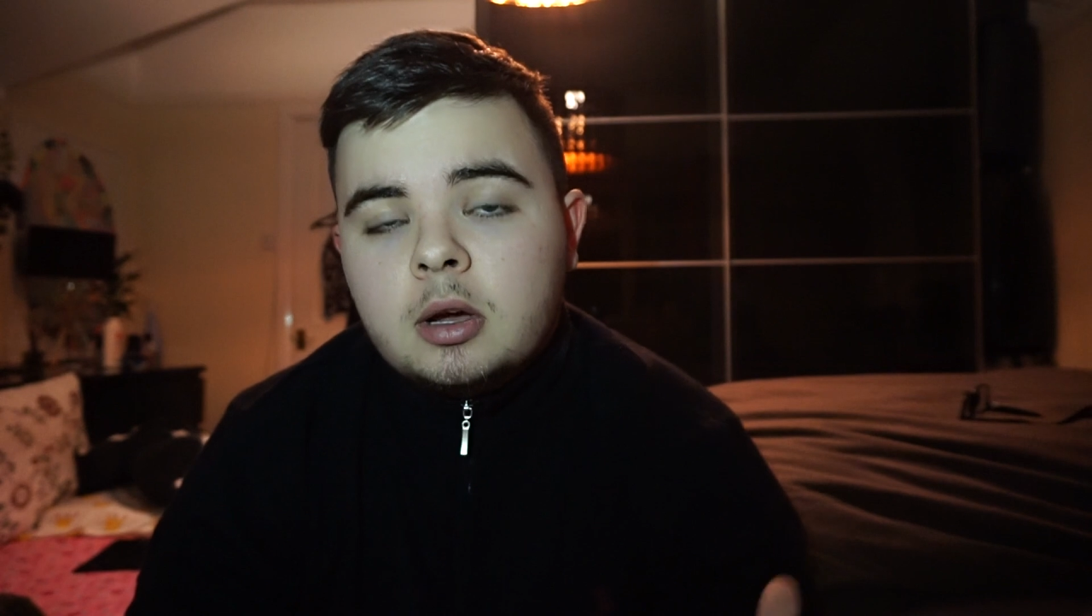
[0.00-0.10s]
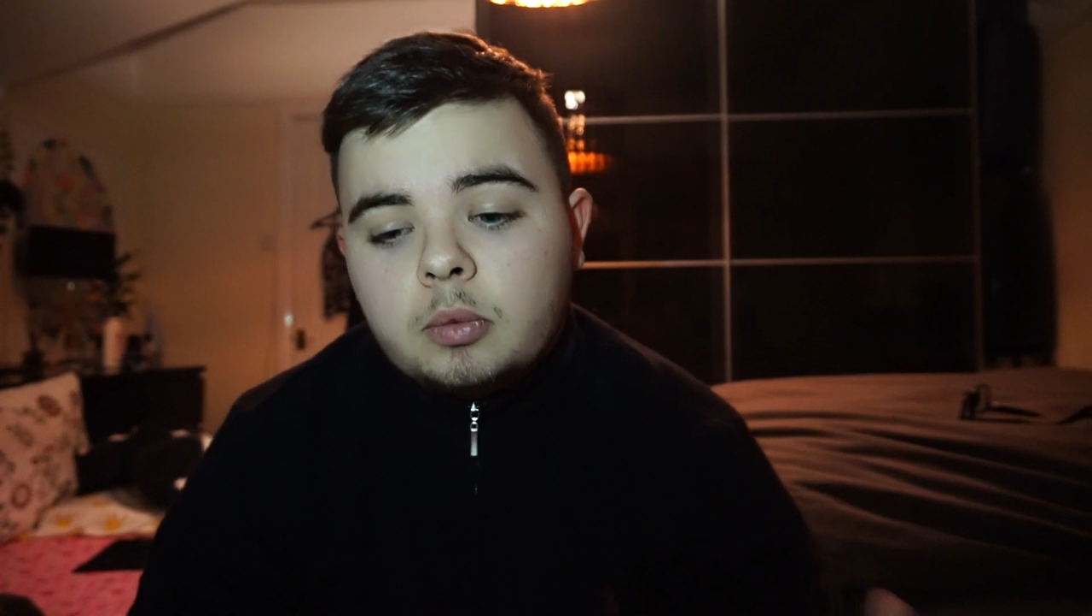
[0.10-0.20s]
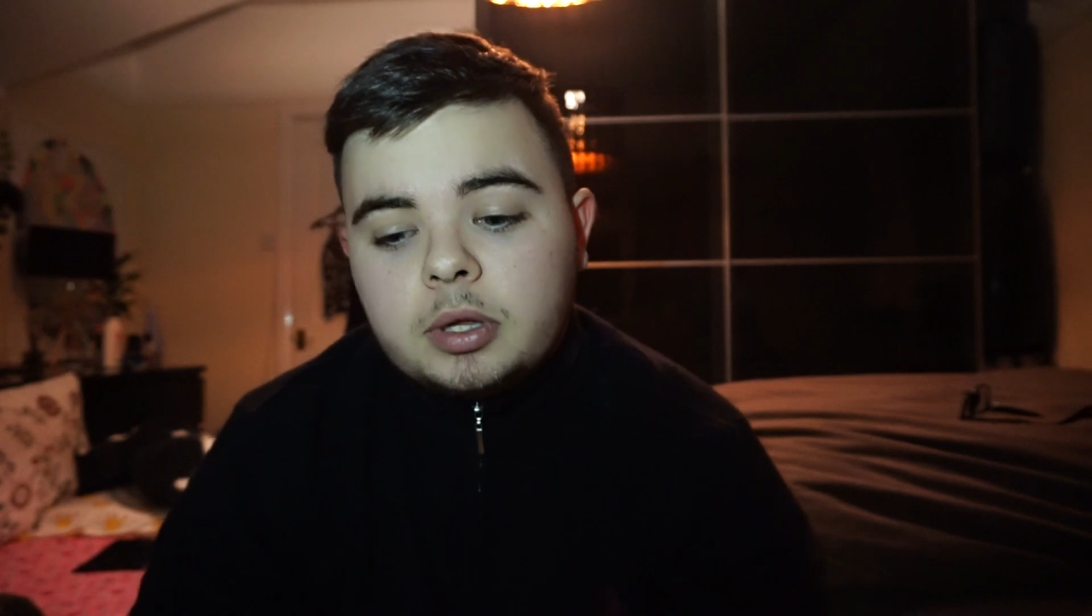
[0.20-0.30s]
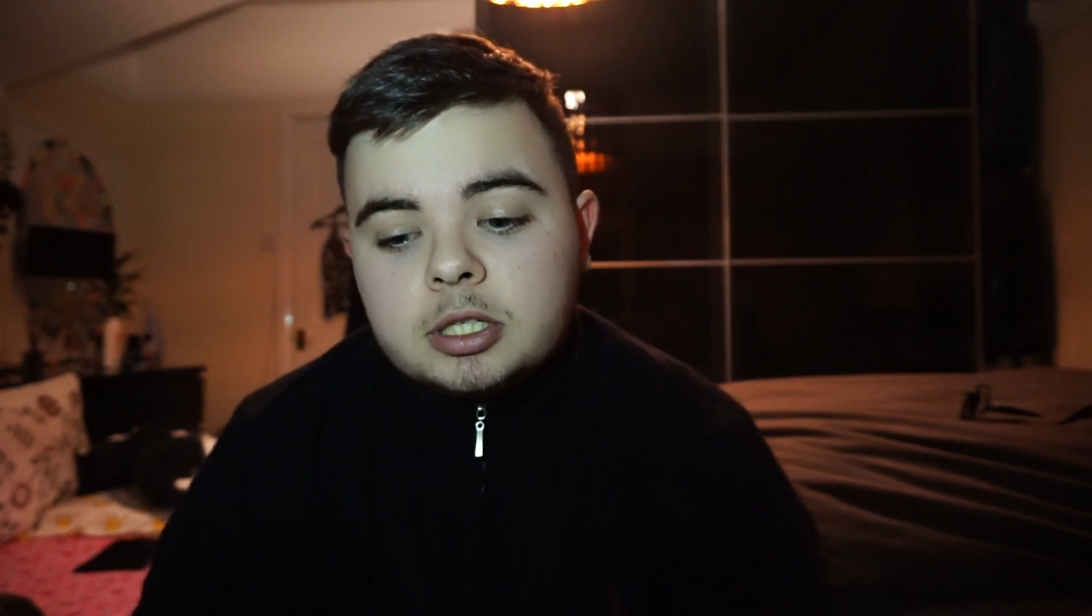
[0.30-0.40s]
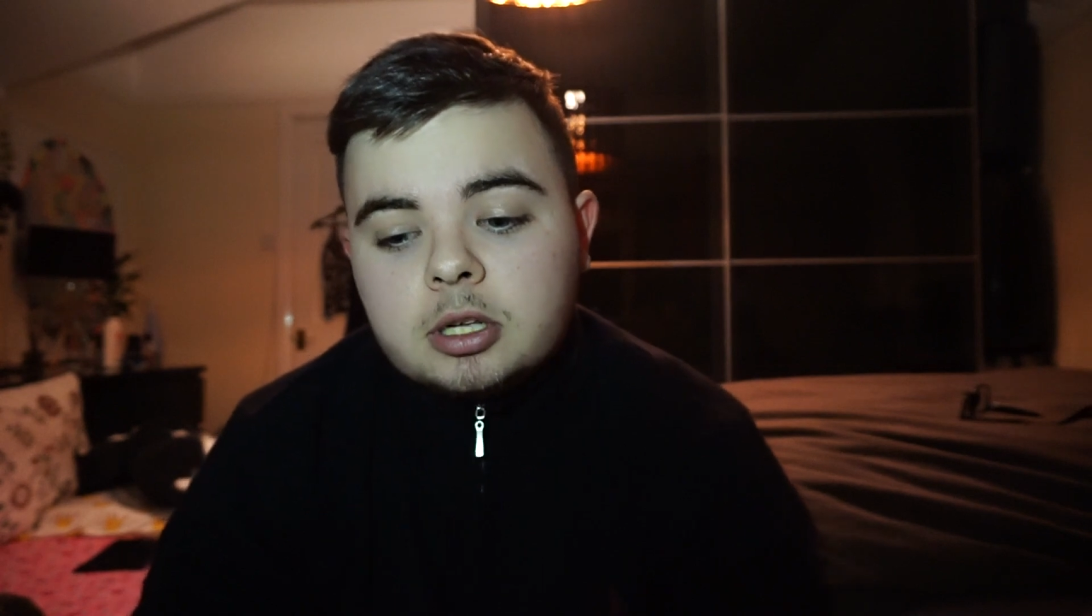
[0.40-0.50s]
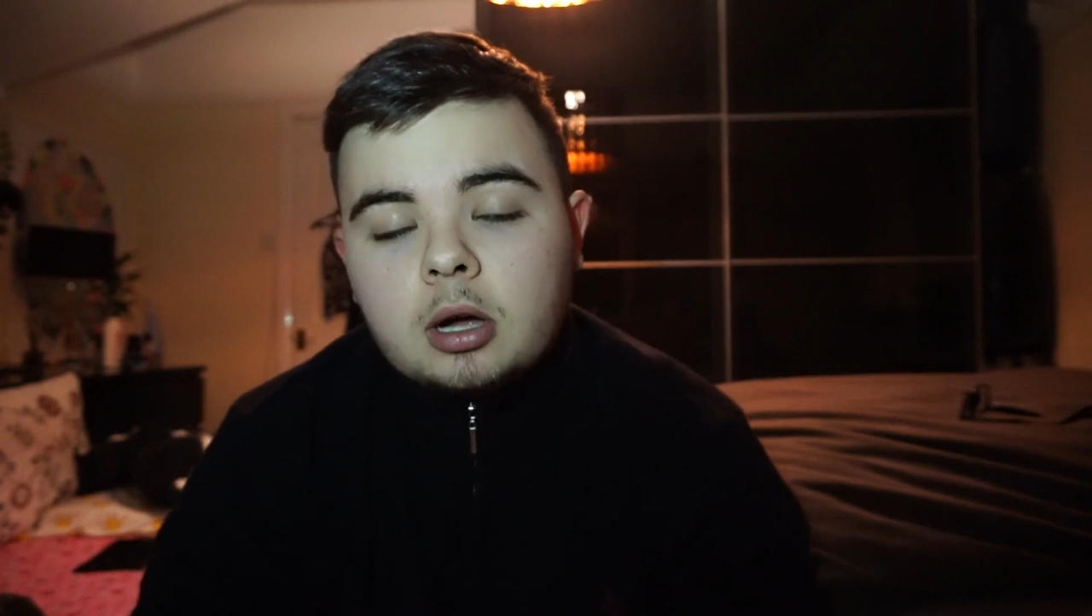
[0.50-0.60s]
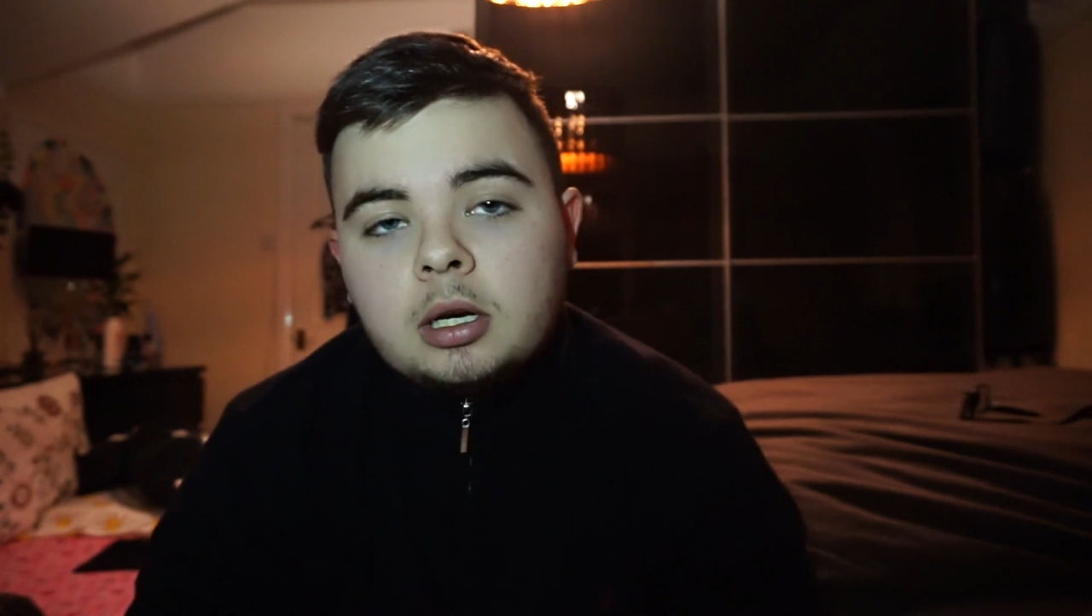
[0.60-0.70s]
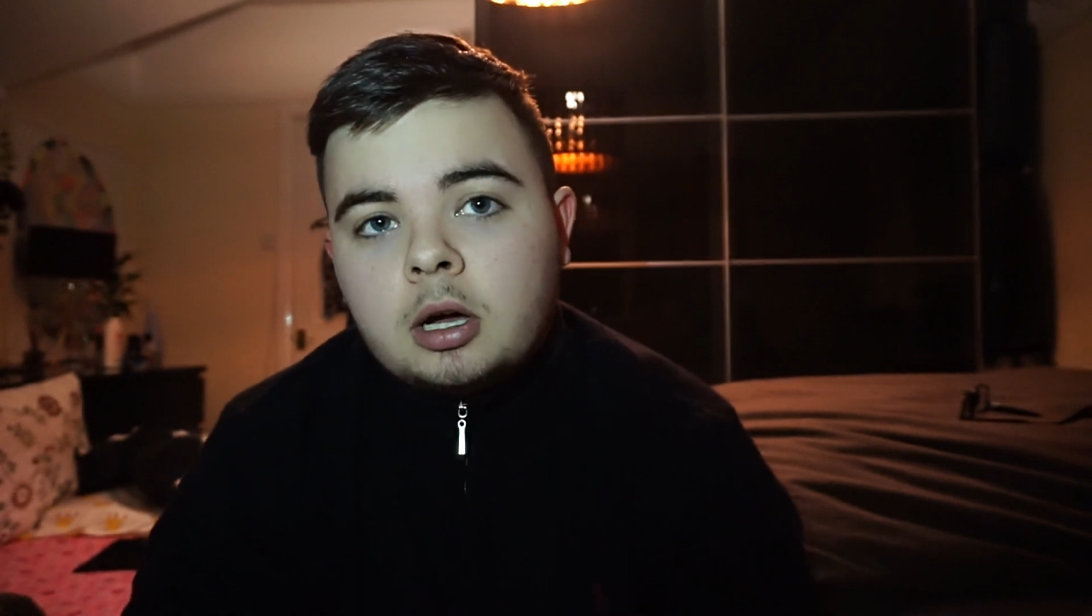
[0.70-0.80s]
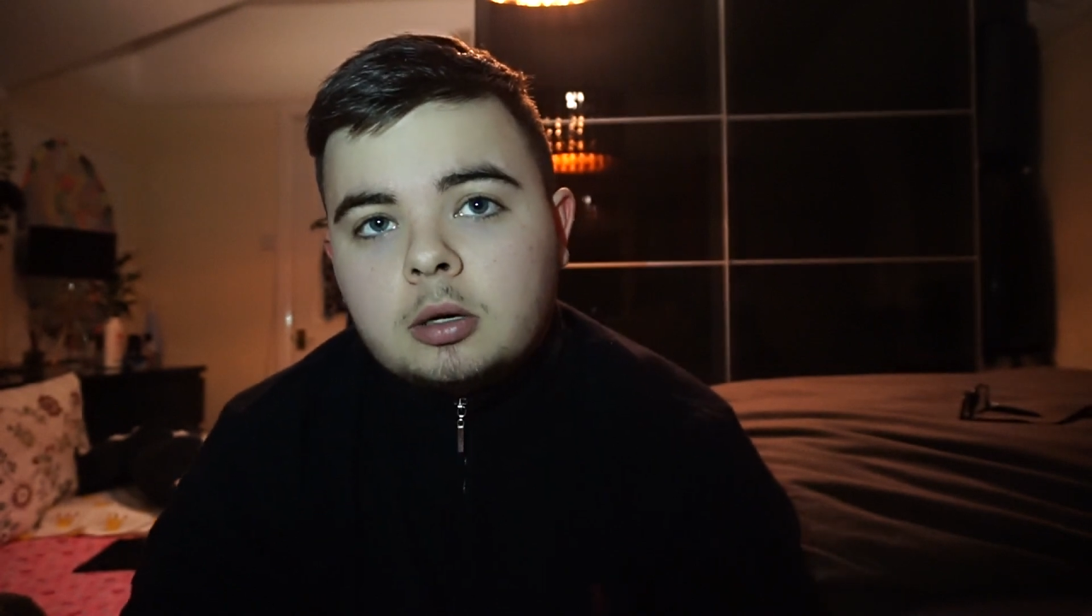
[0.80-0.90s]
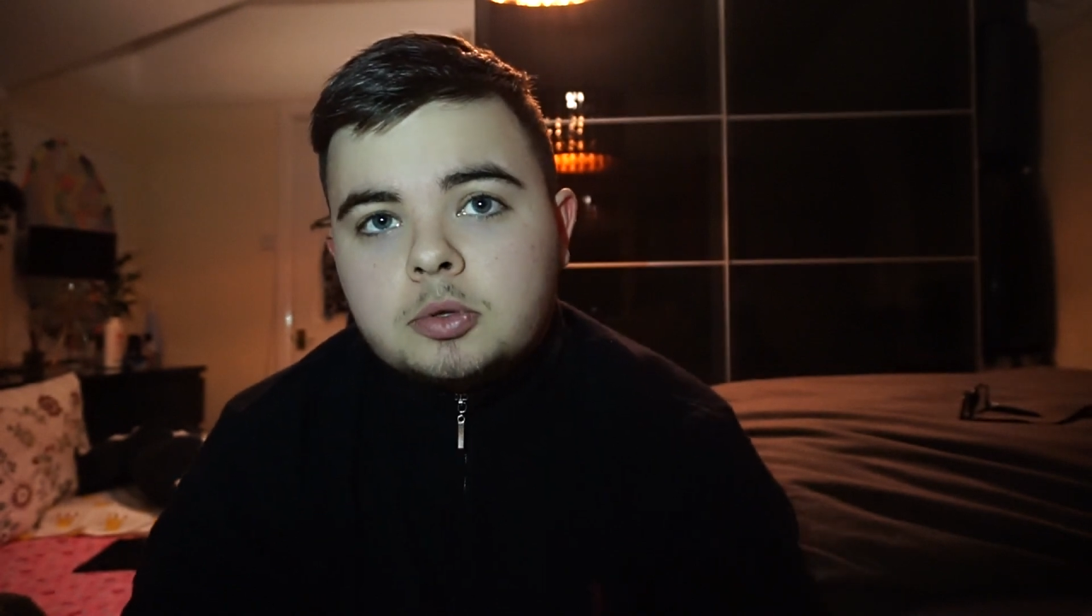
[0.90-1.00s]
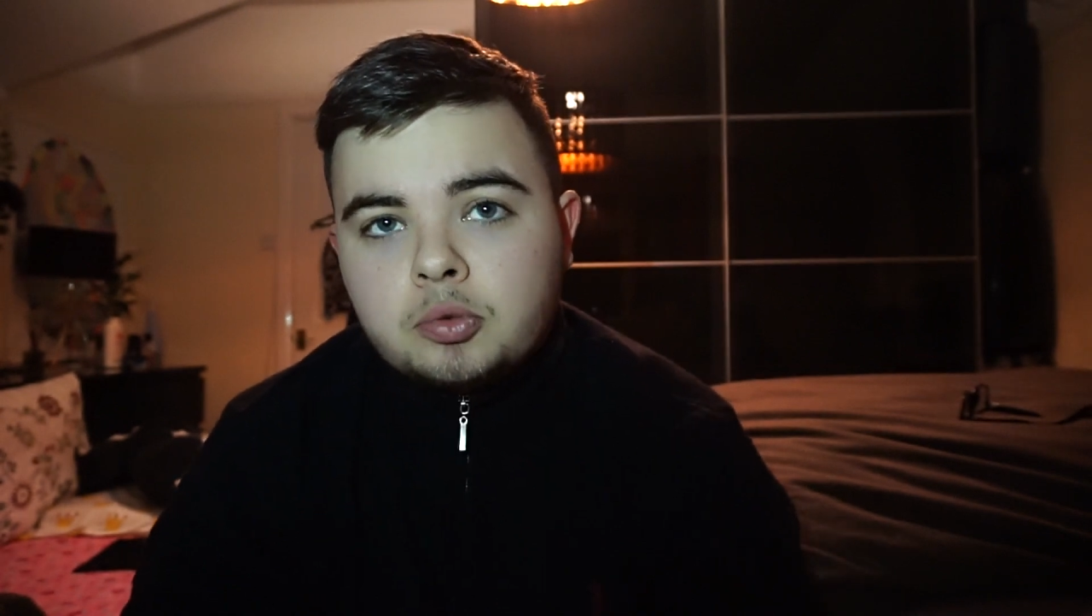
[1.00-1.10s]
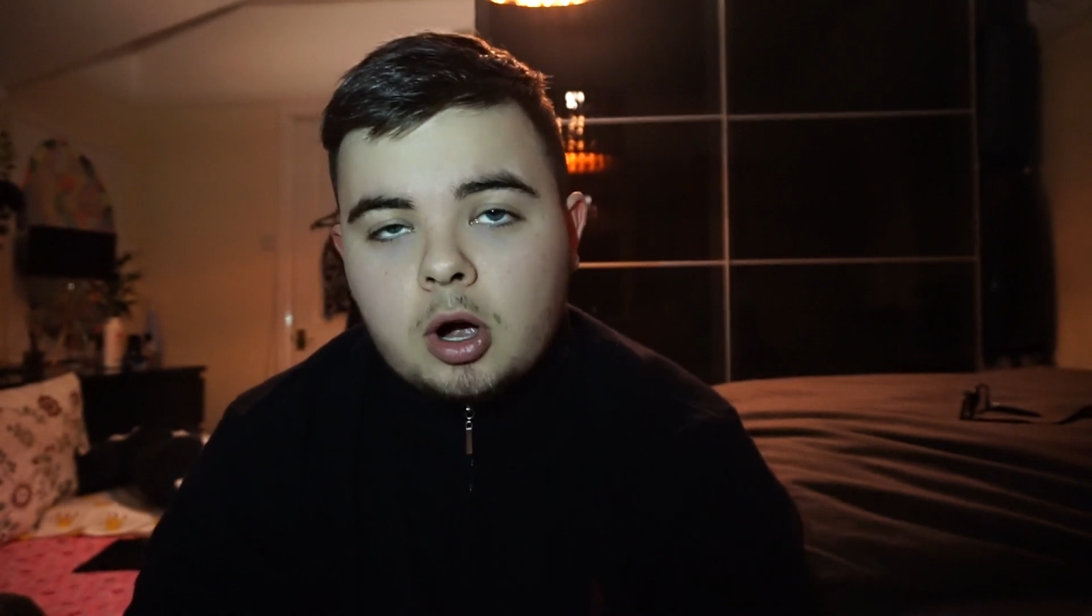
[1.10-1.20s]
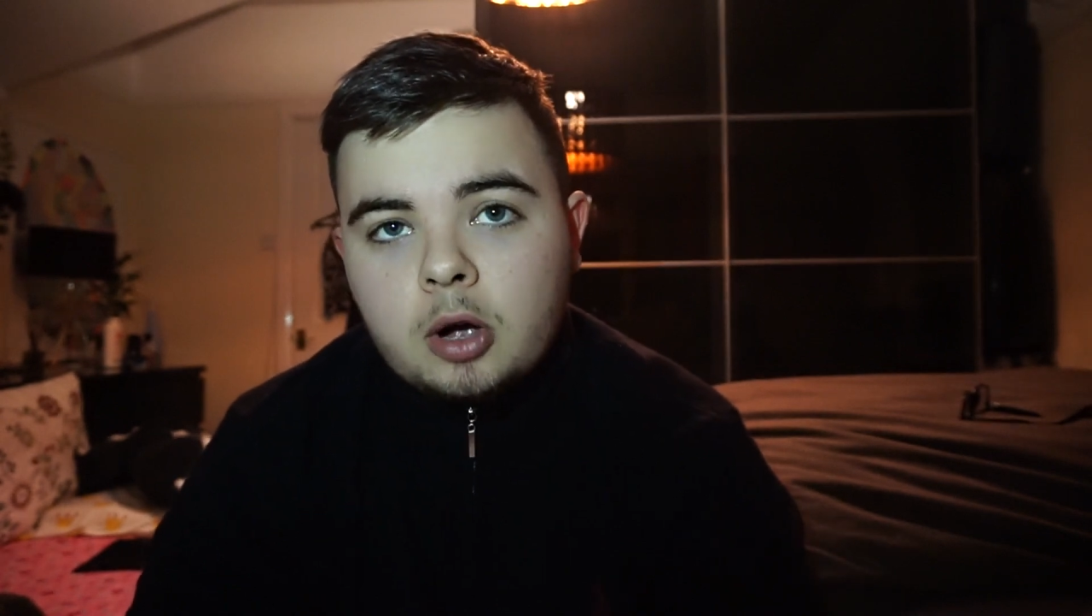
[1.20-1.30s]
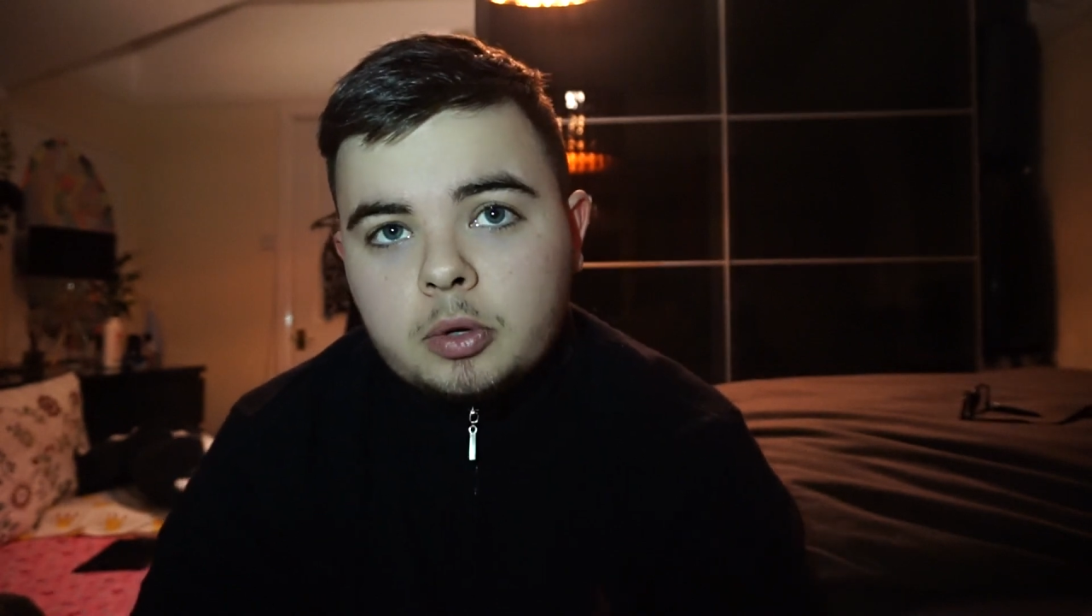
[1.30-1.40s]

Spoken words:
Were the starting lineups right?